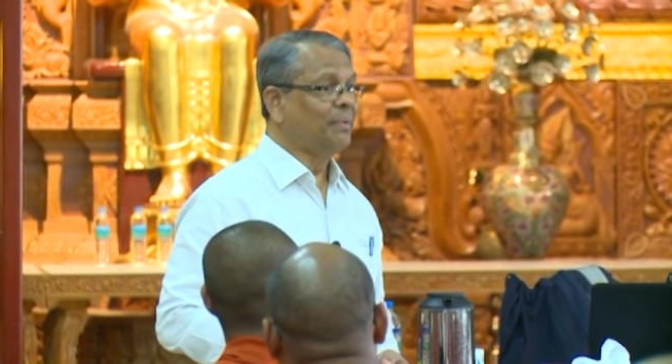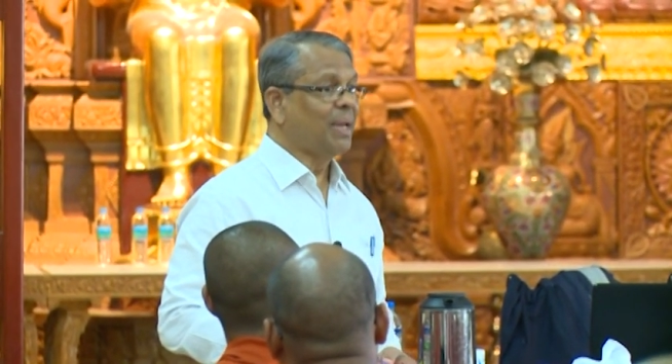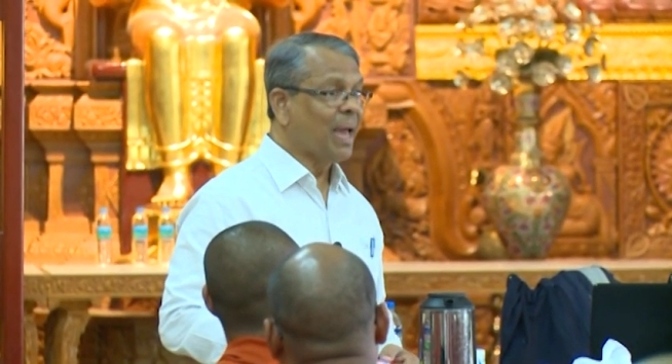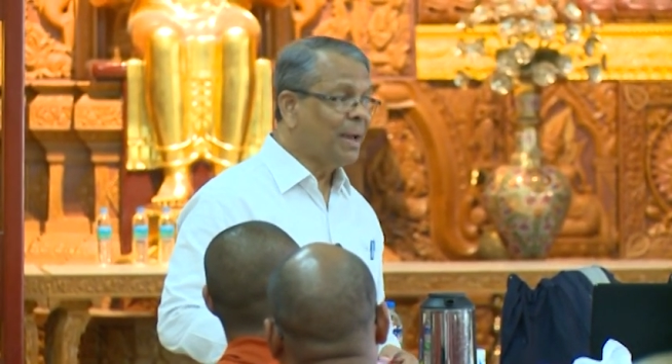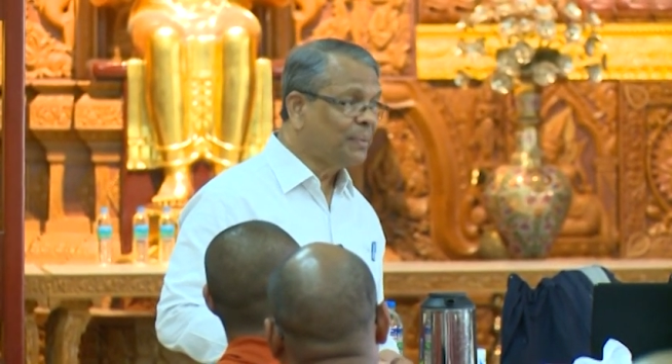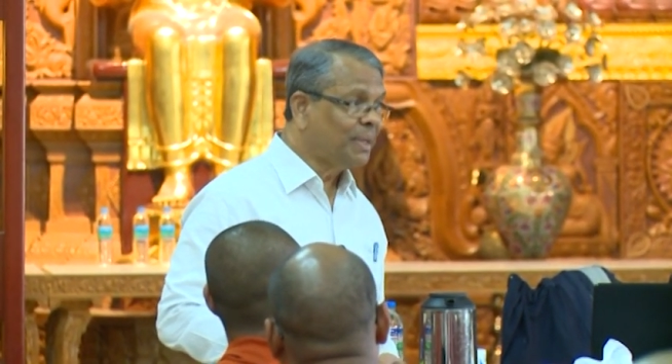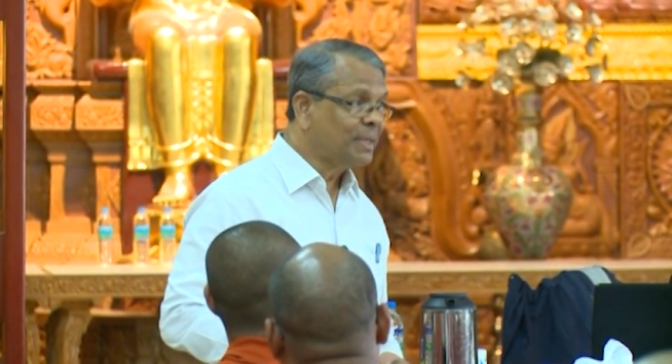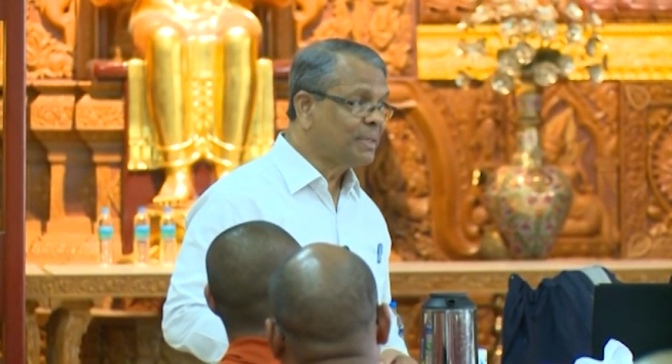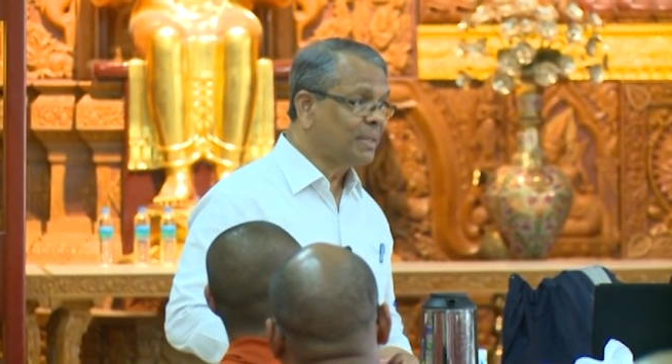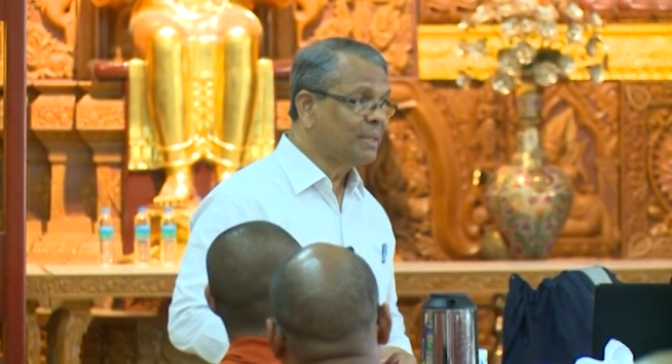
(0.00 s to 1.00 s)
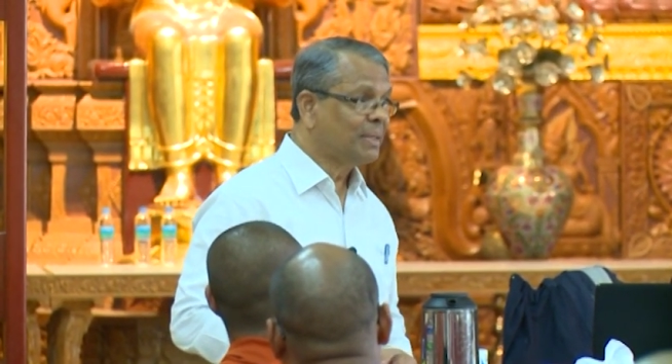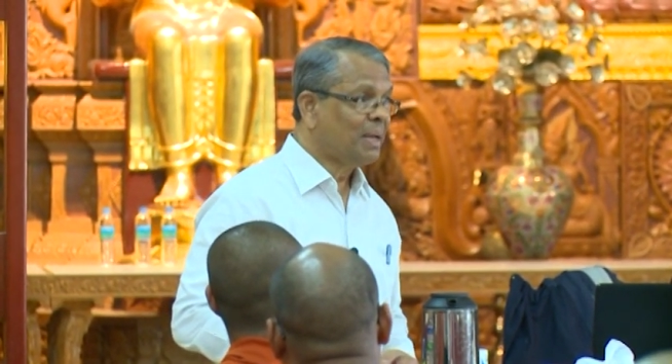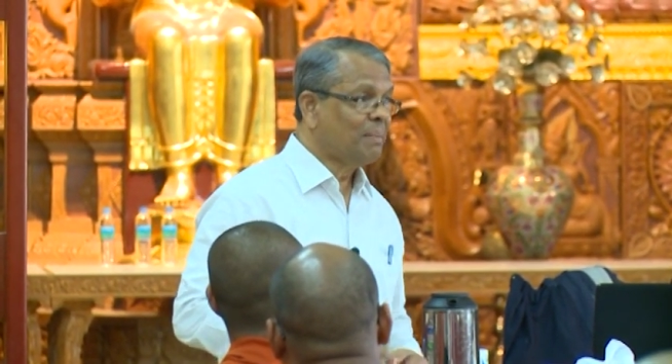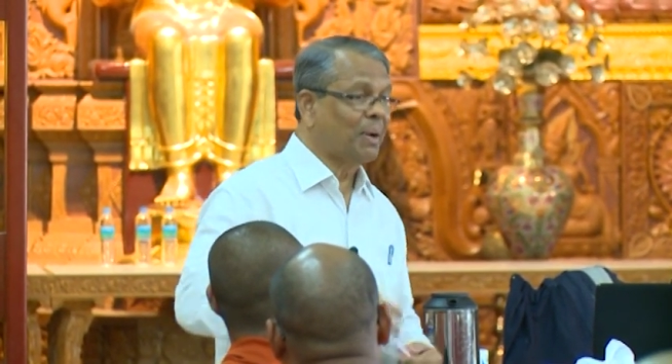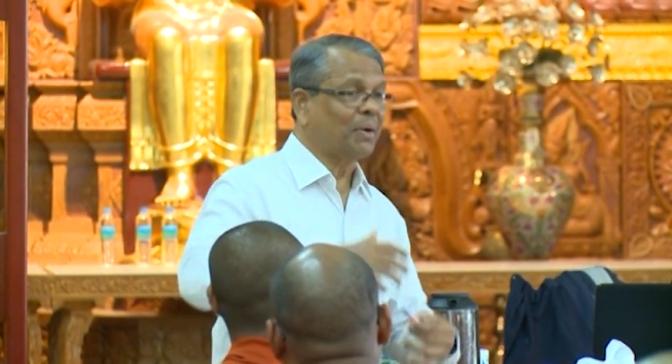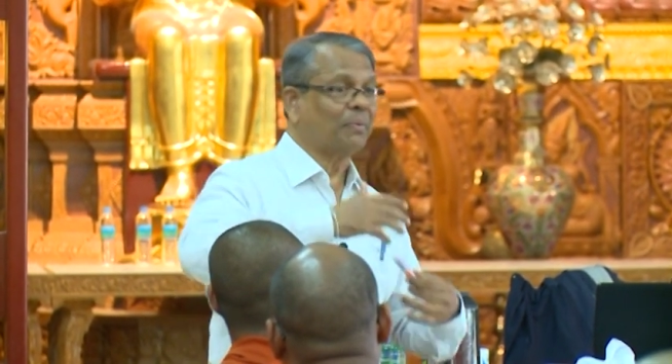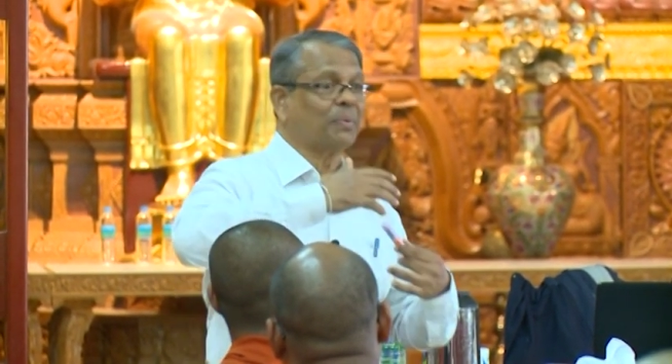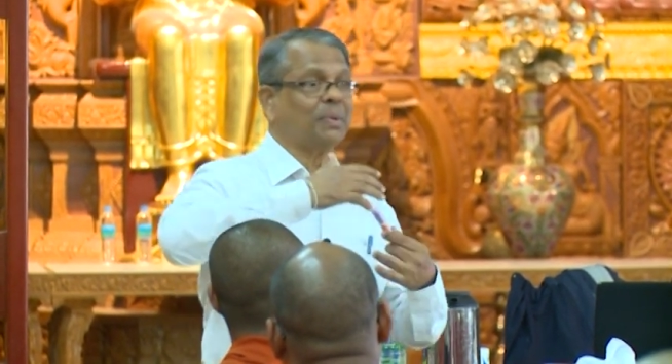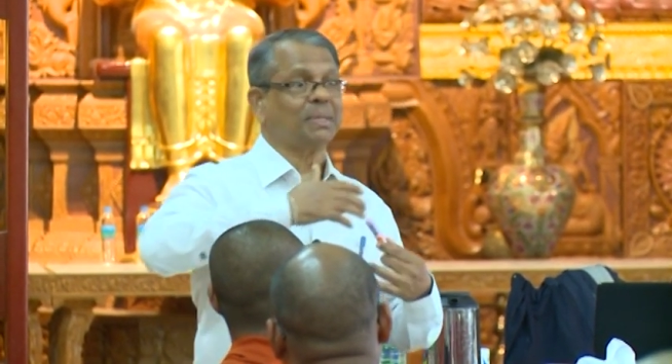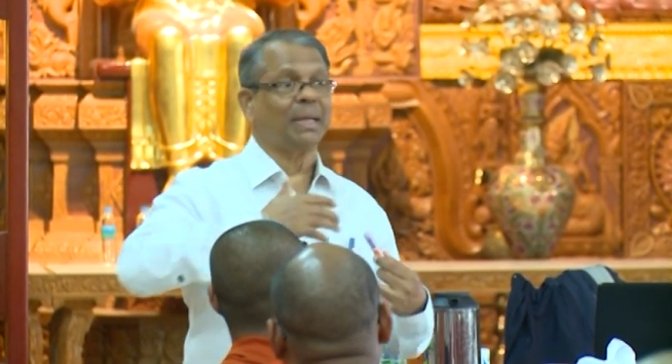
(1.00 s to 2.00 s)
We have these things. But
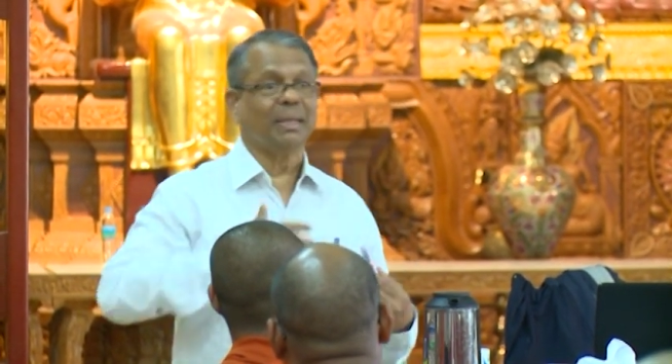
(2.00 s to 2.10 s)
of course,